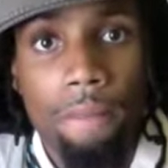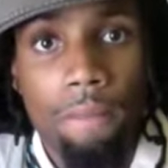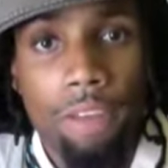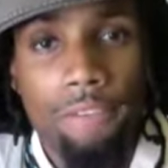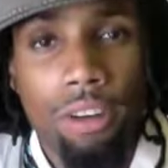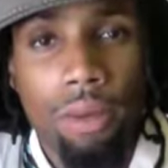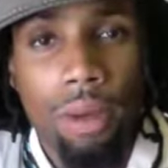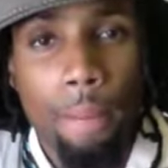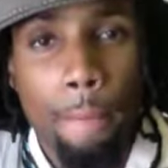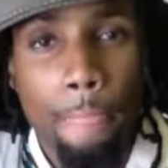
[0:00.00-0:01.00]
You feel me?
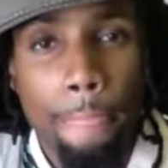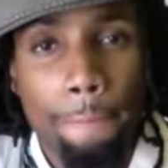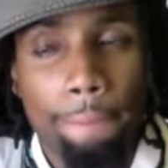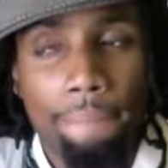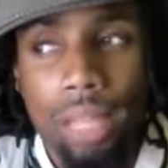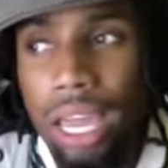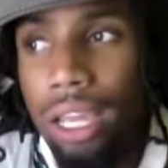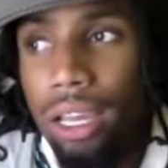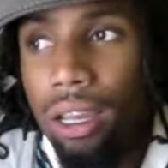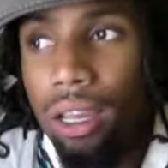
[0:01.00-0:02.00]
Like,
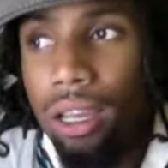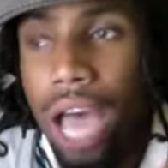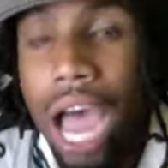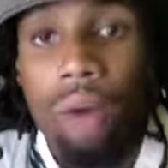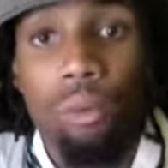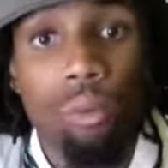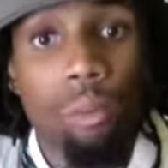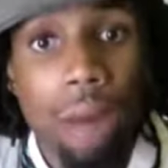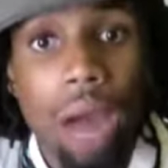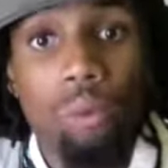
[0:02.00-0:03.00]
I,
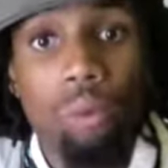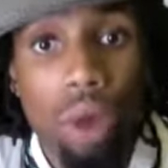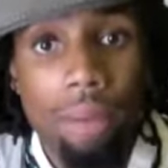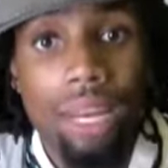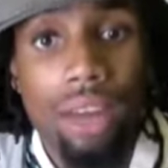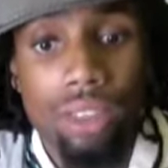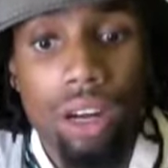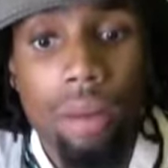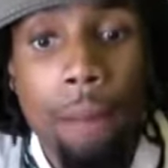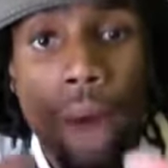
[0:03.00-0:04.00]
my women out there,
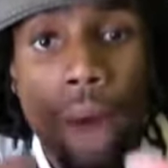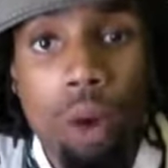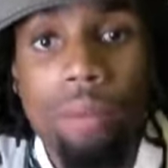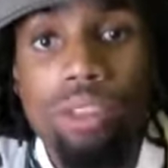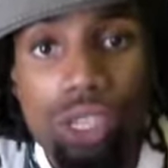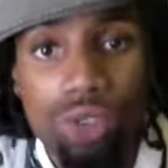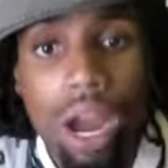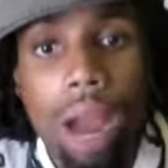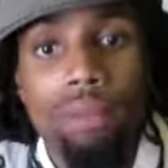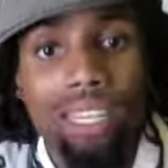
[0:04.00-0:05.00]
my women
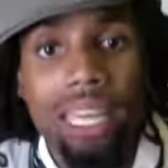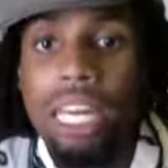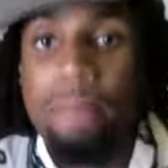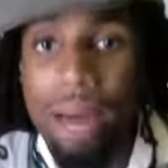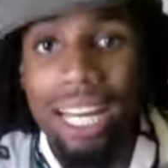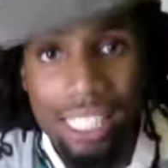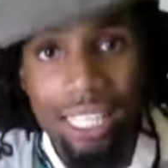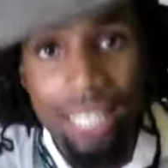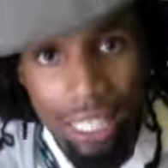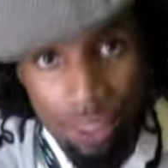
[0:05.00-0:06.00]
subscribers, anybody that's looking
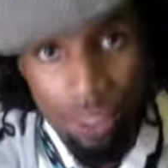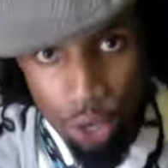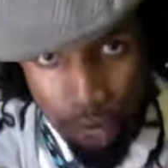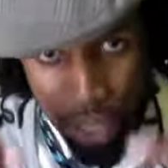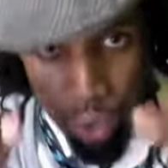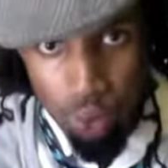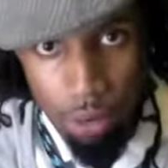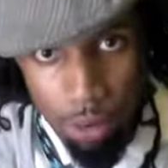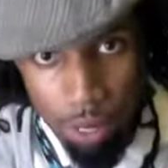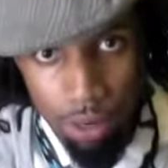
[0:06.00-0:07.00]
at this video that's a
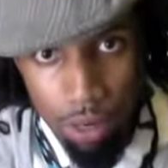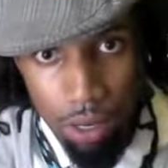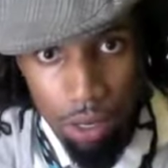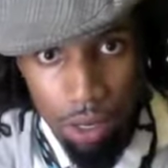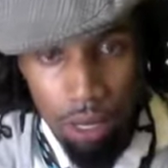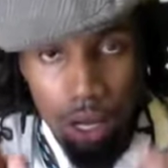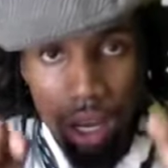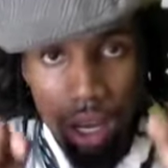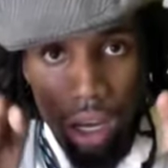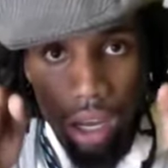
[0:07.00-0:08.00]
woman,
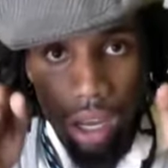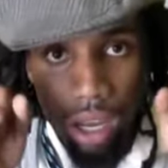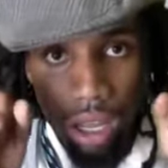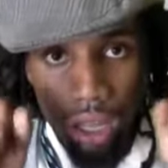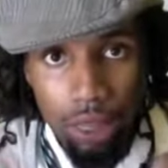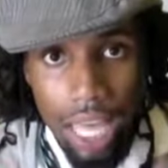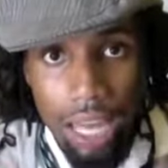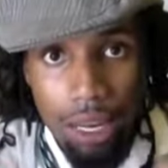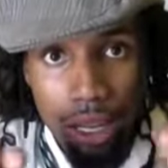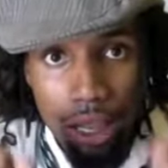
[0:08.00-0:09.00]

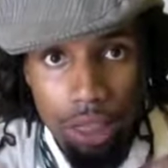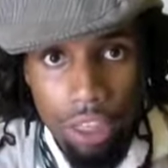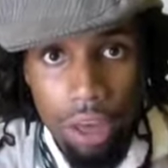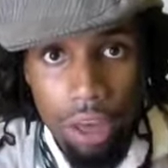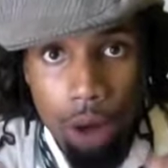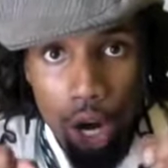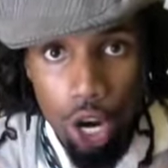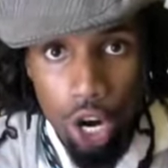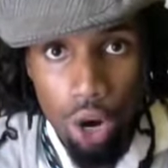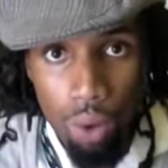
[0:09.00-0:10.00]
let them
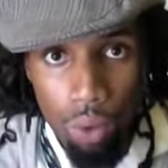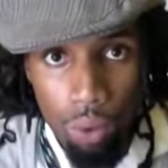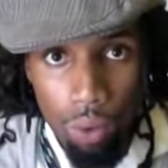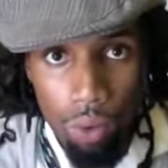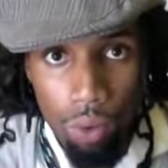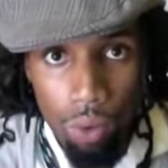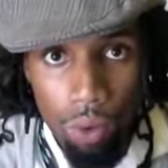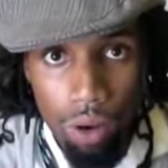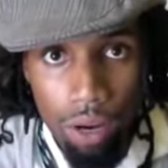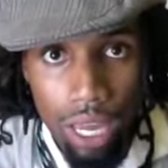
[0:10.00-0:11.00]
go.
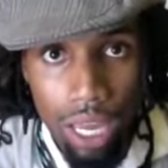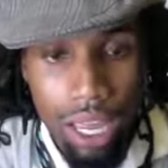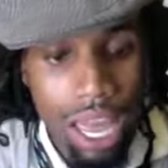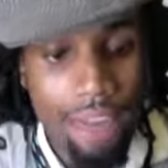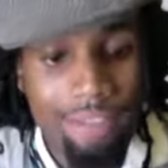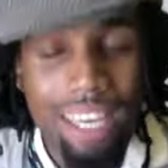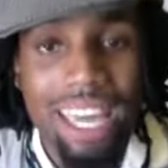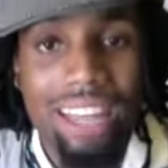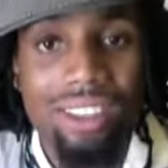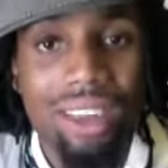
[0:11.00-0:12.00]
Okay? If they
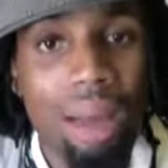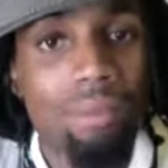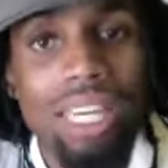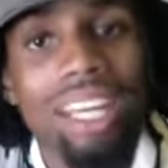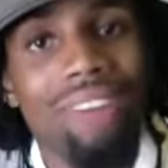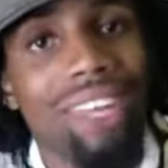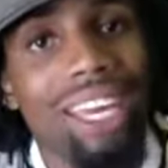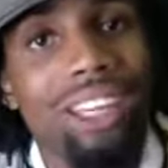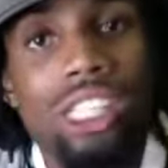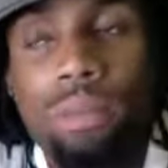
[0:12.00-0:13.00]
can't, I'm telling you, if they
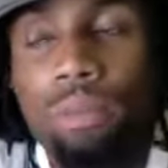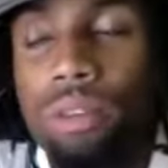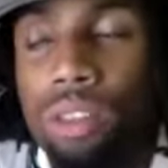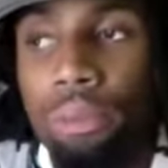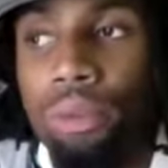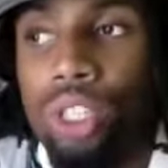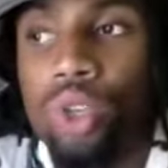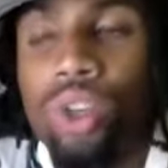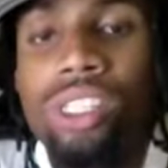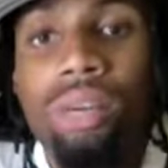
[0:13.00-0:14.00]
can't su support you
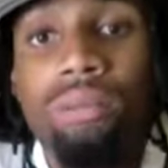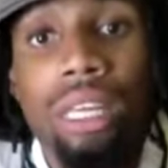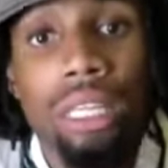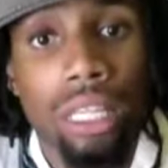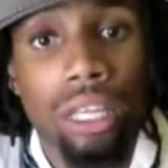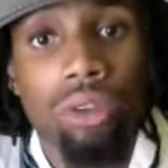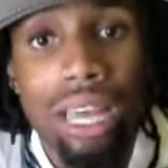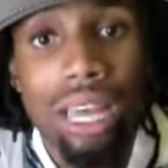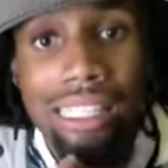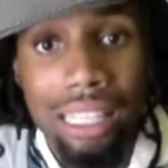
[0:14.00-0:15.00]
in something little
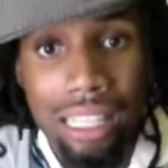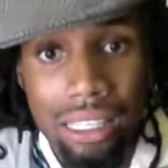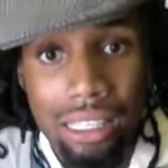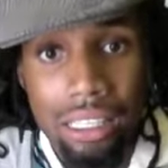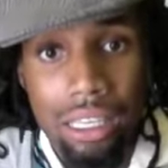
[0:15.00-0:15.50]
as this,